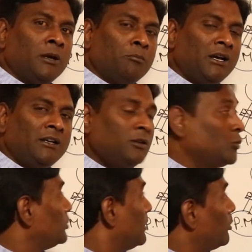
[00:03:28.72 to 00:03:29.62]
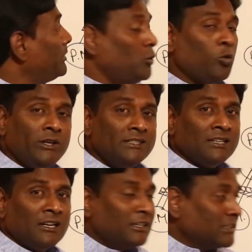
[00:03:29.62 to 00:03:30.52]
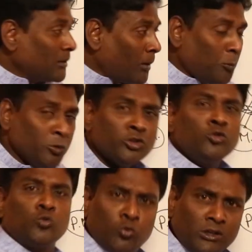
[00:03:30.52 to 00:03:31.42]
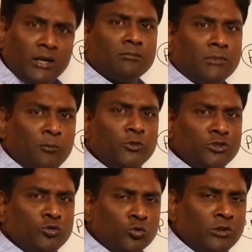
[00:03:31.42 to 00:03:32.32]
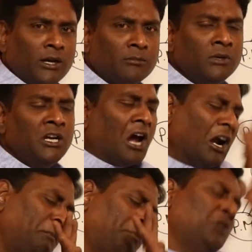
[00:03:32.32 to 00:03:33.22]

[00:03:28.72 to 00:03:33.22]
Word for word: But the moment load is connected, some opposition should come, opposition should come, and